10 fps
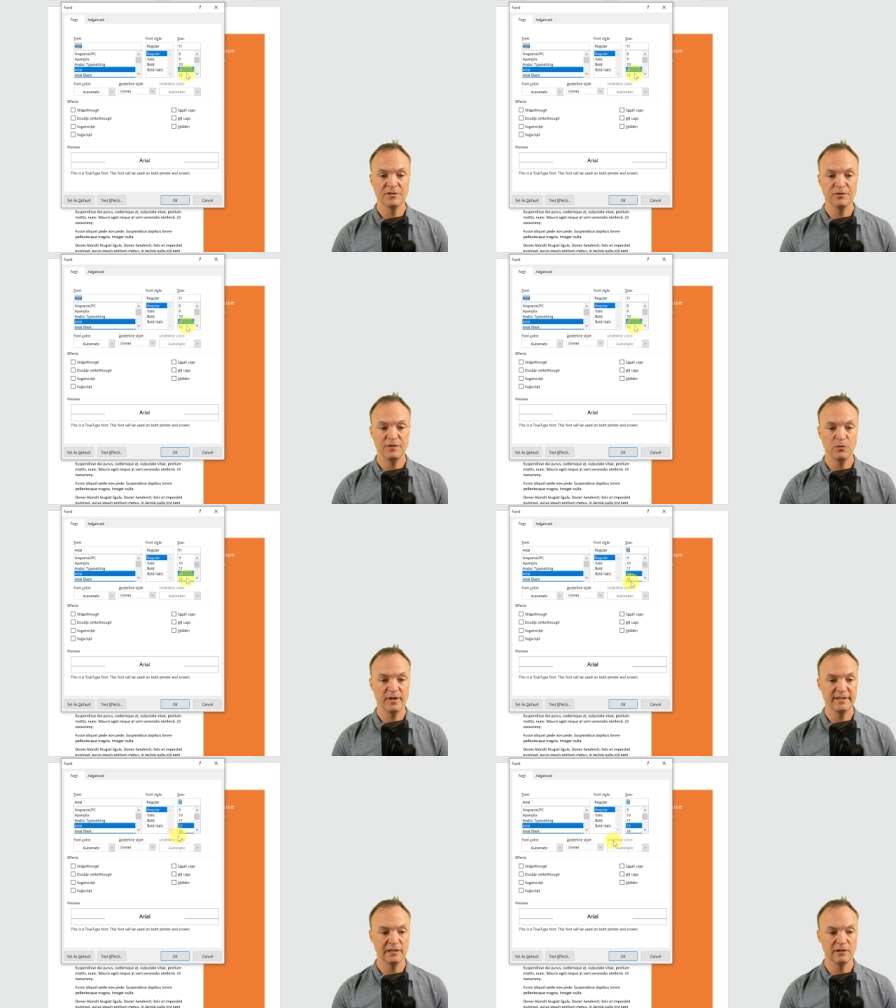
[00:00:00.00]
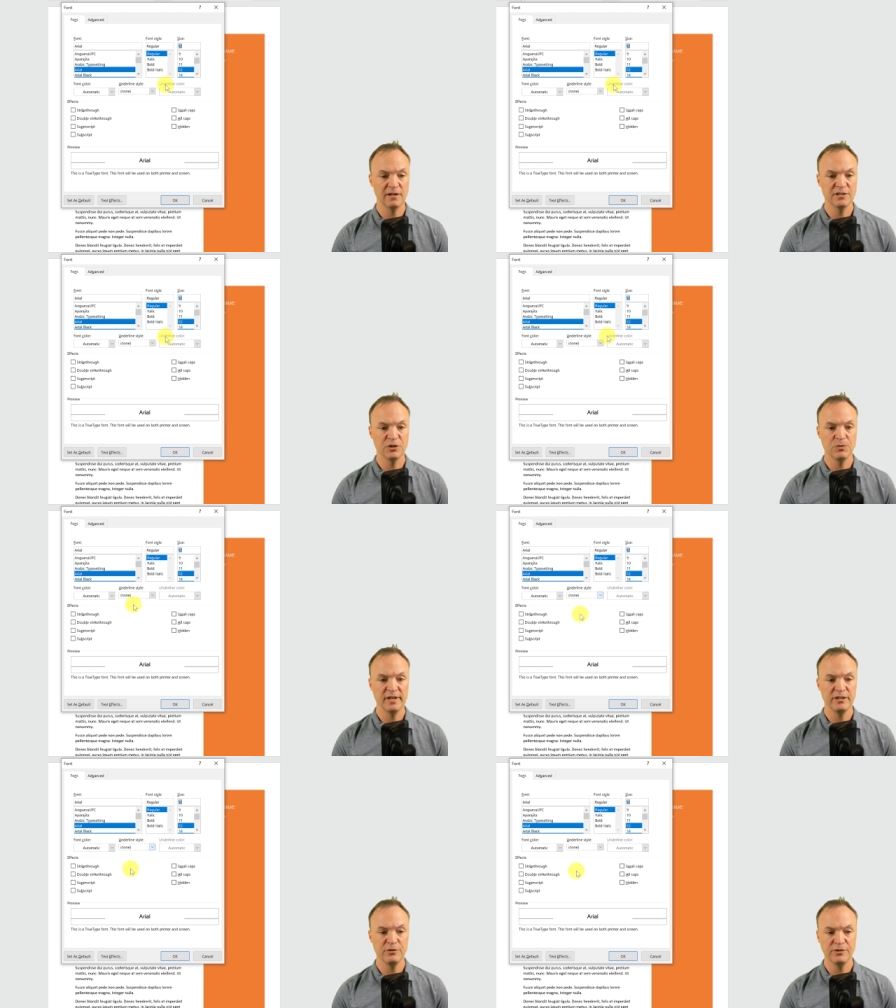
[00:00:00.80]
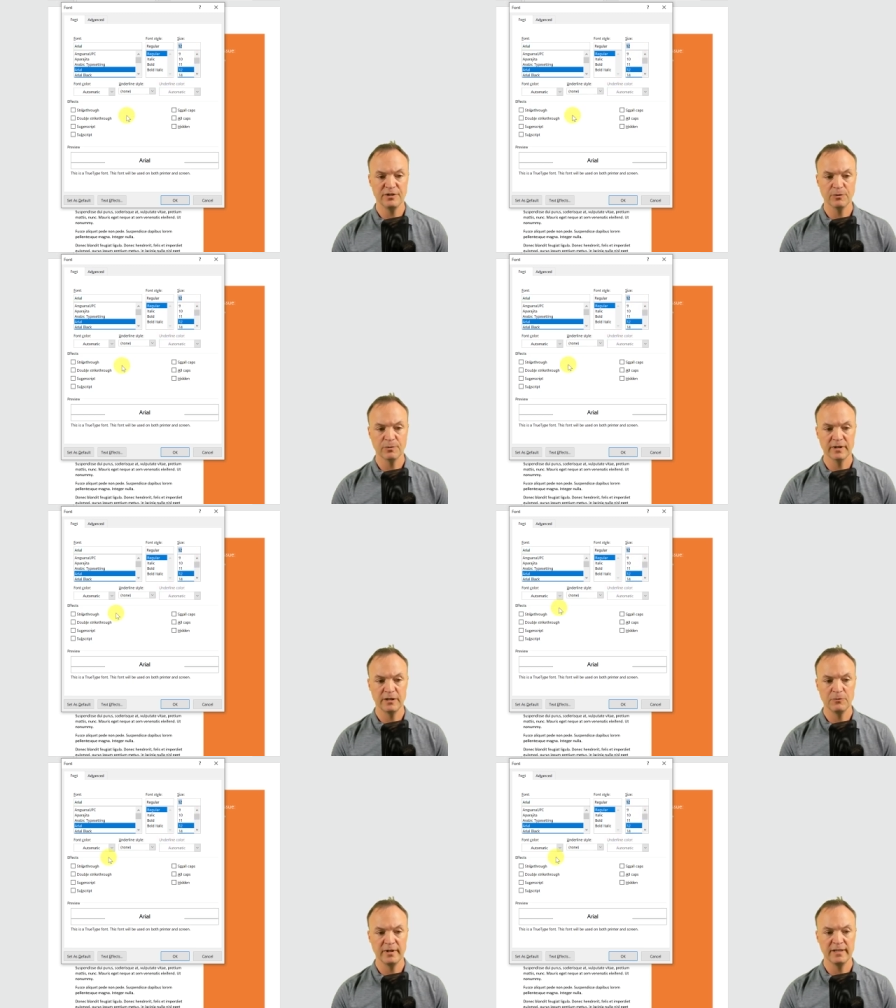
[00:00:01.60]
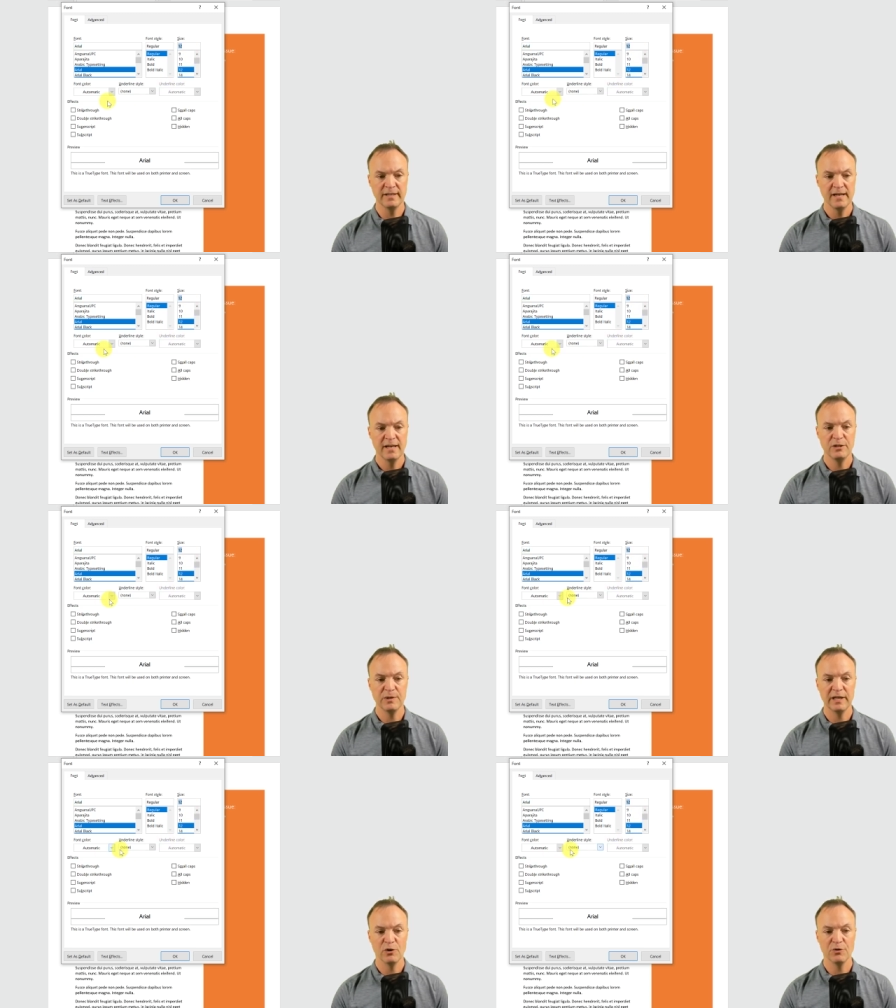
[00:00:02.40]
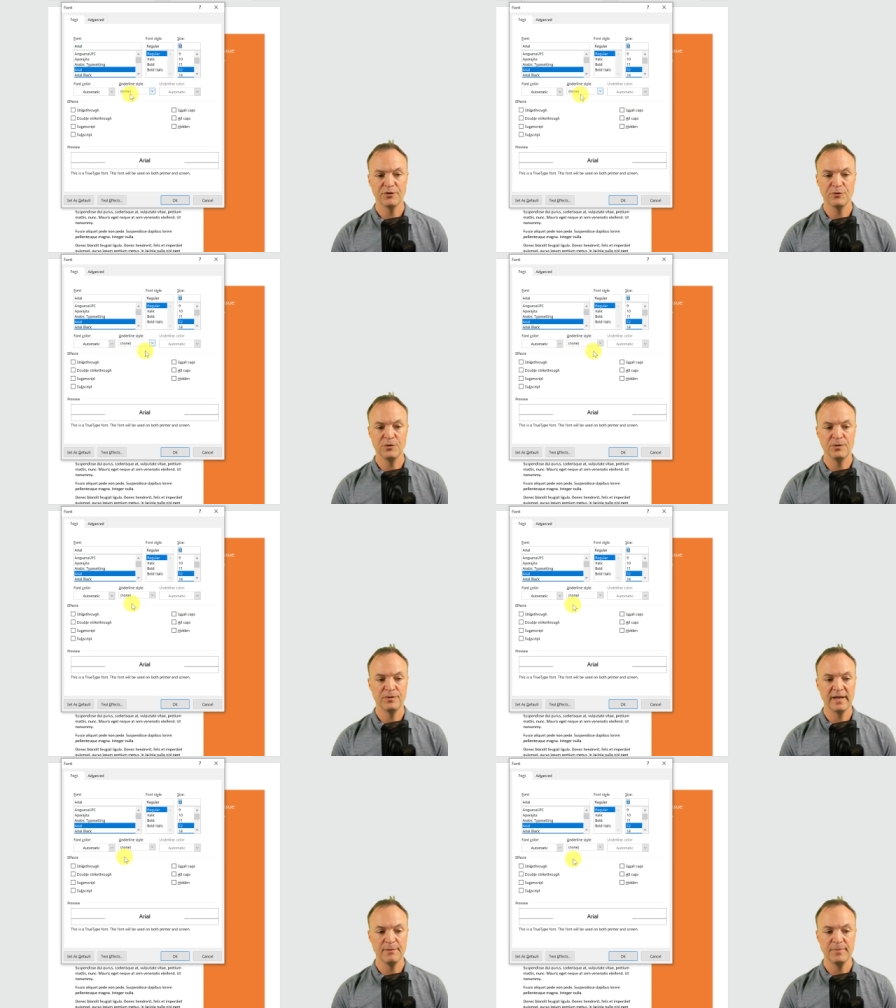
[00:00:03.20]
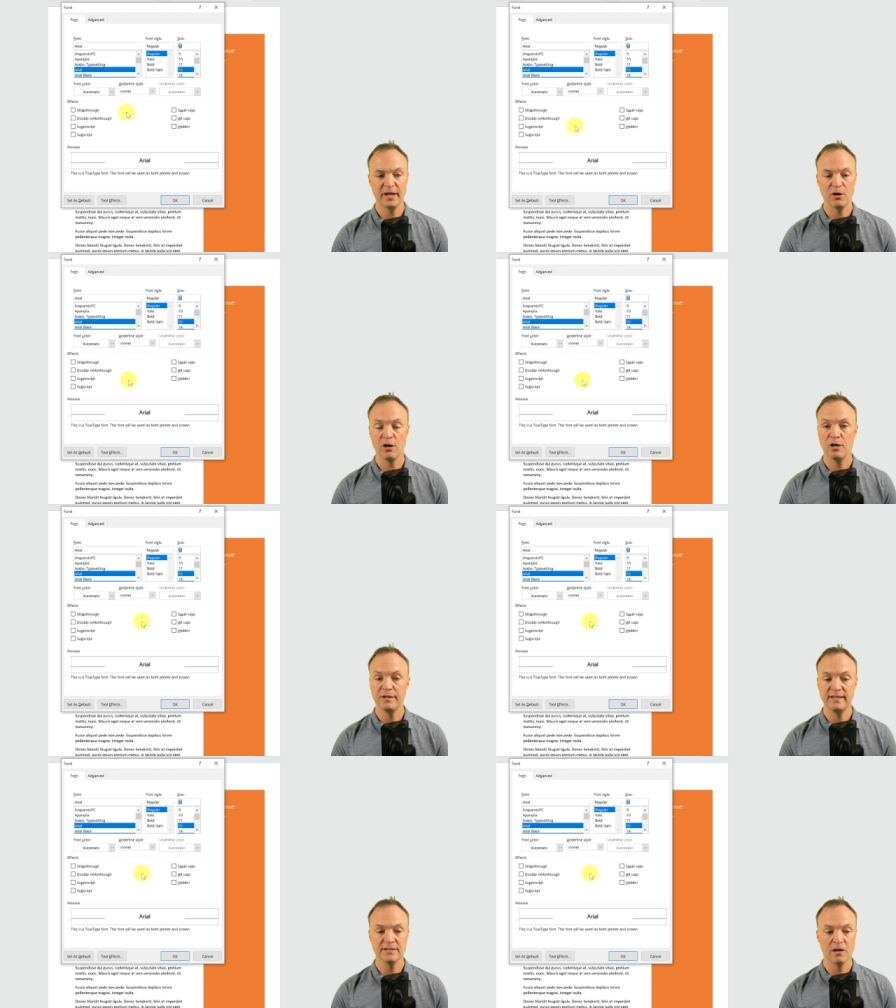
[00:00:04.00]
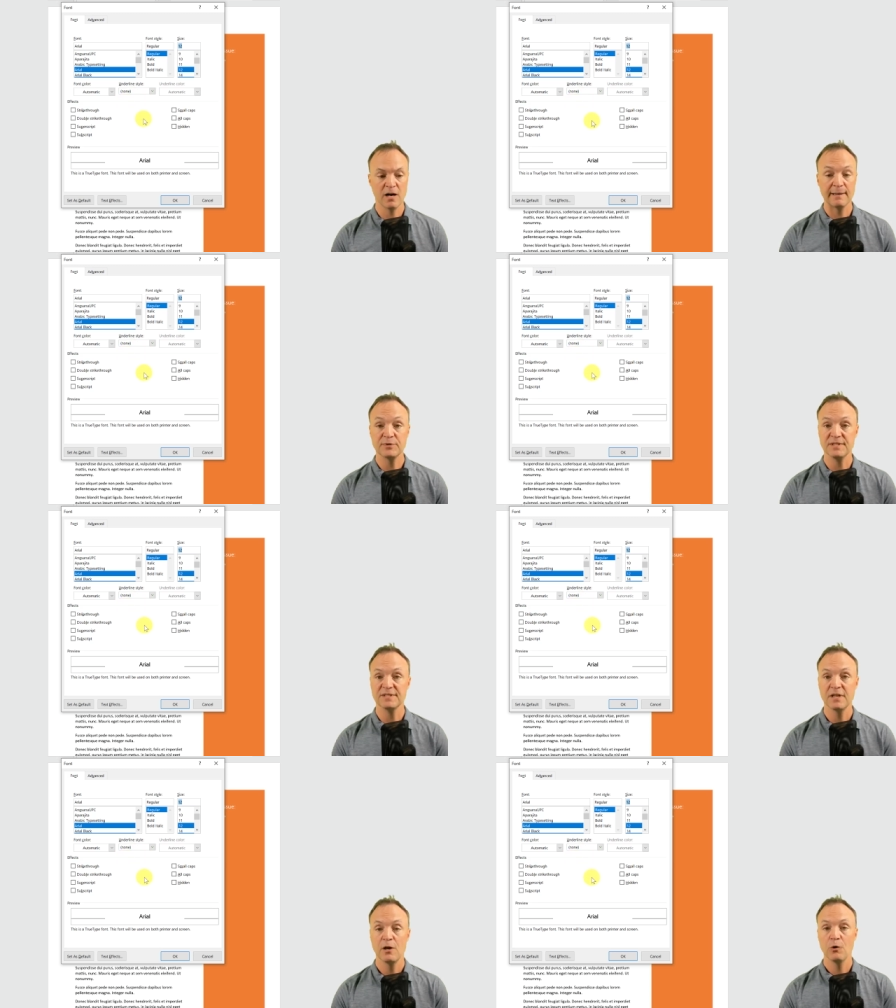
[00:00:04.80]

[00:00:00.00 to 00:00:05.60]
So if you wanted a larger one you knew you were working with, you can go through and pick all these options.